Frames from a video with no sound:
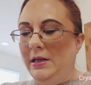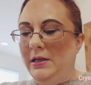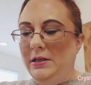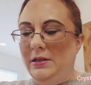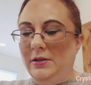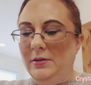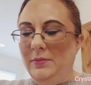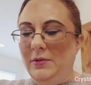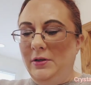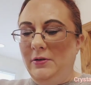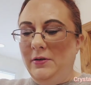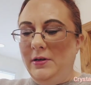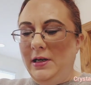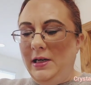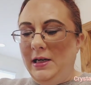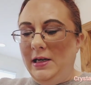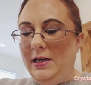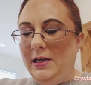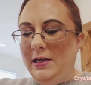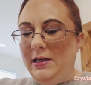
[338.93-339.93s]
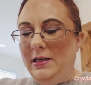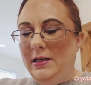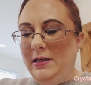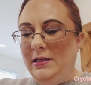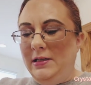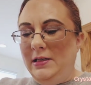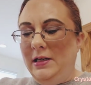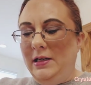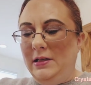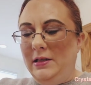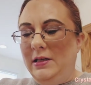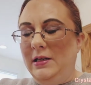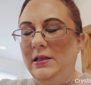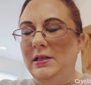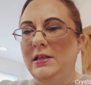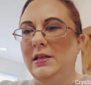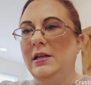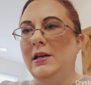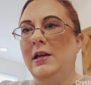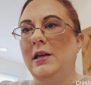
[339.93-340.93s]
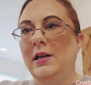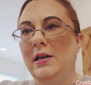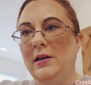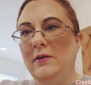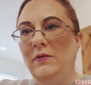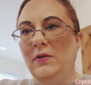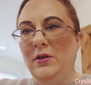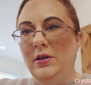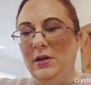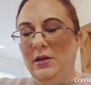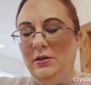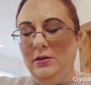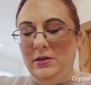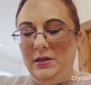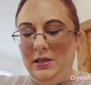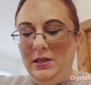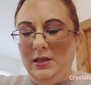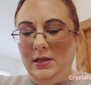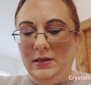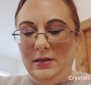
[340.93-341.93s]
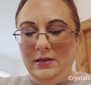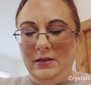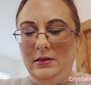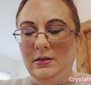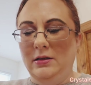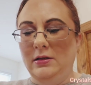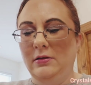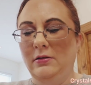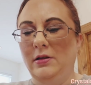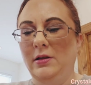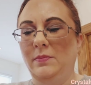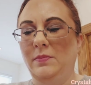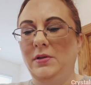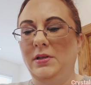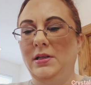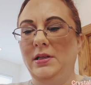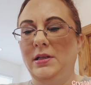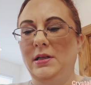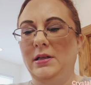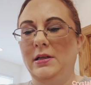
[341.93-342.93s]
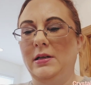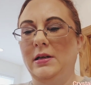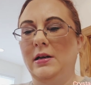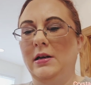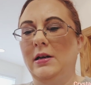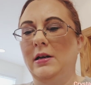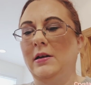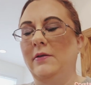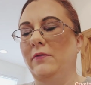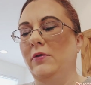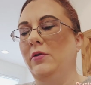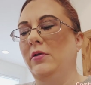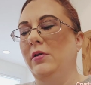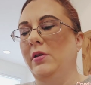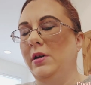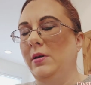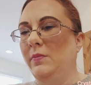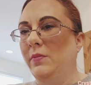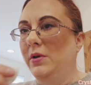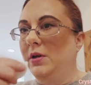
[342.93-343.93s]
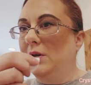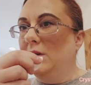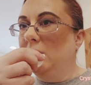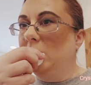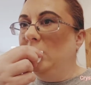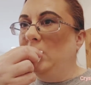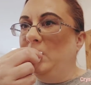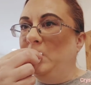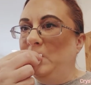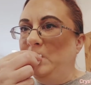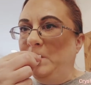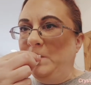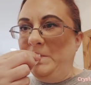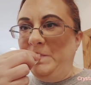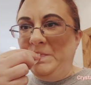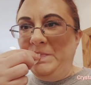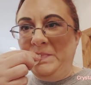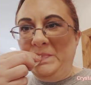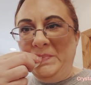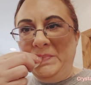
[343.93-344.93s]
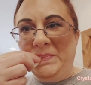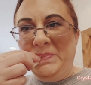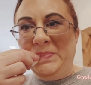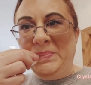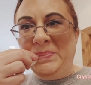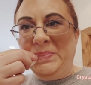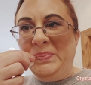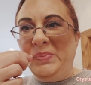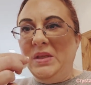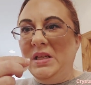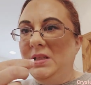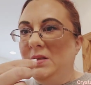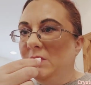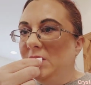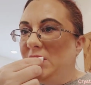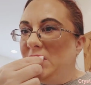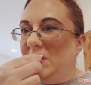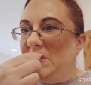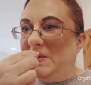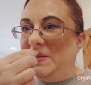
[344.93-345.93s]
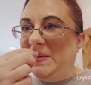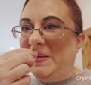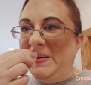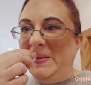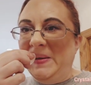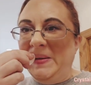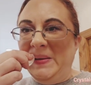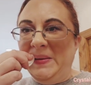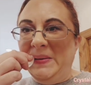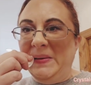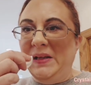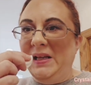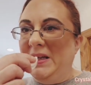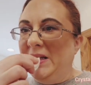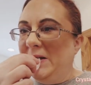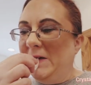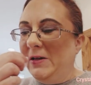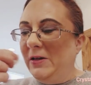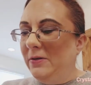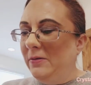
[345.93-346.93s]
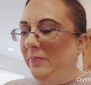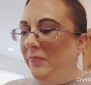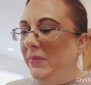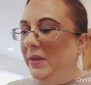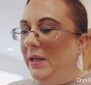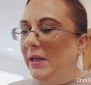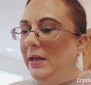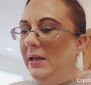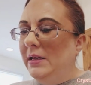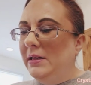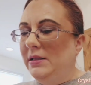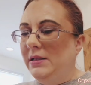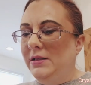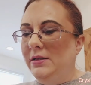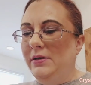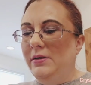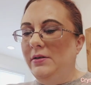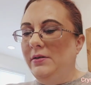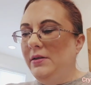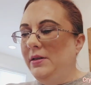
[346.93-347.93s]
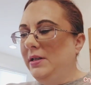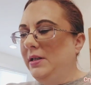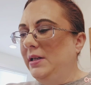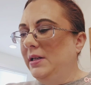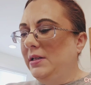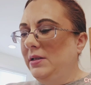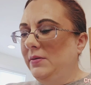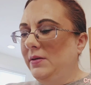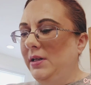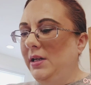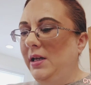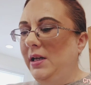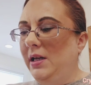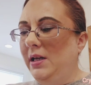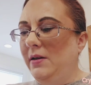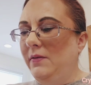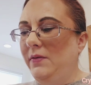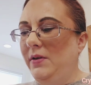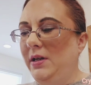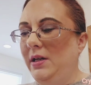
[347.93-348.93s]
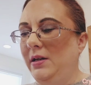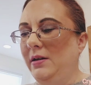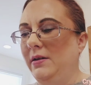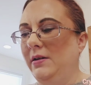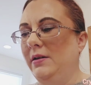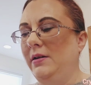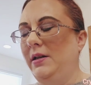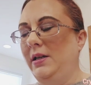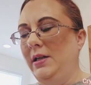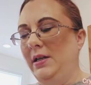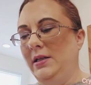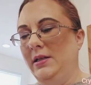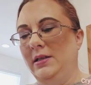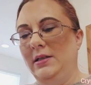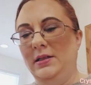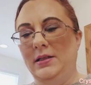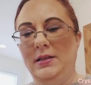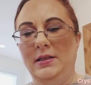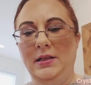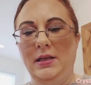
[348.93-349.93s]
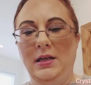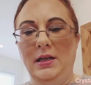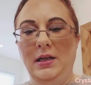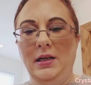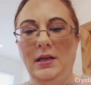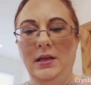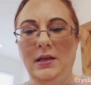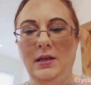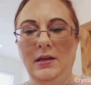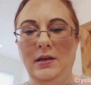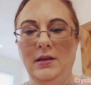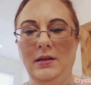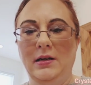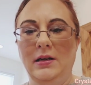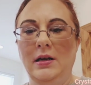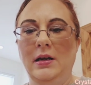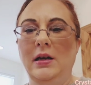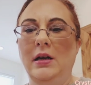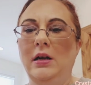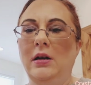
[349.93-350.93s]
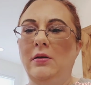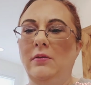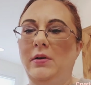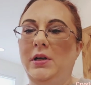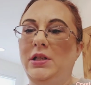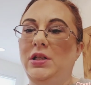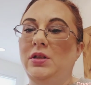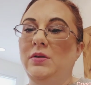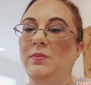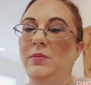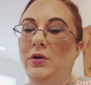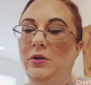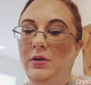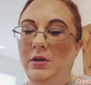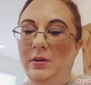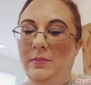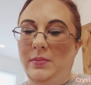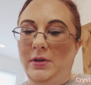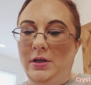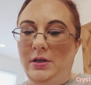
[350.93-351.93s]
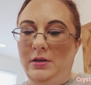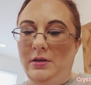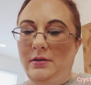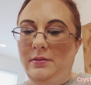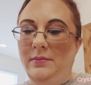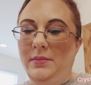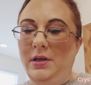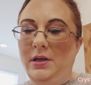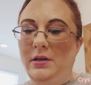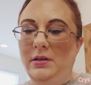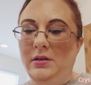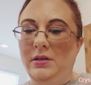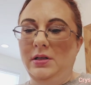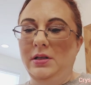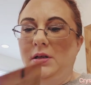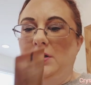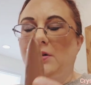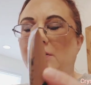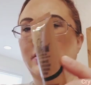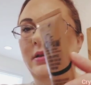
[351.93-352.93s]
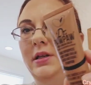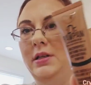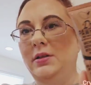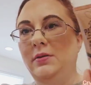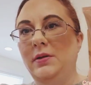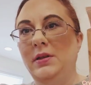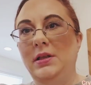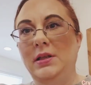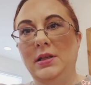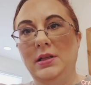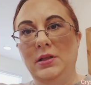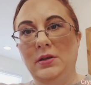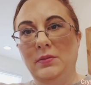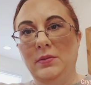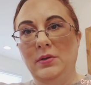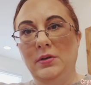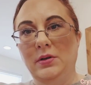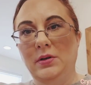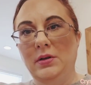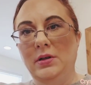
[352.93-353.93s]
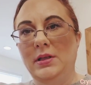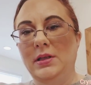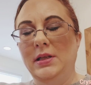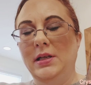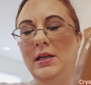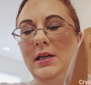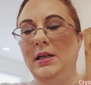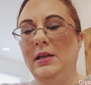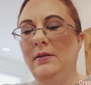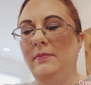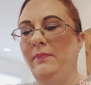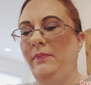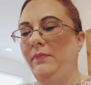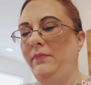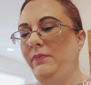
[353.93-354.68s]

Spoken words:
So I'm going to go ahead and take this off, and then I'll take the lipstick off, or the lip balm, as much as I can anyhow. So the next one I have here is the Rich Mocha Balm. So that's what this one looks like.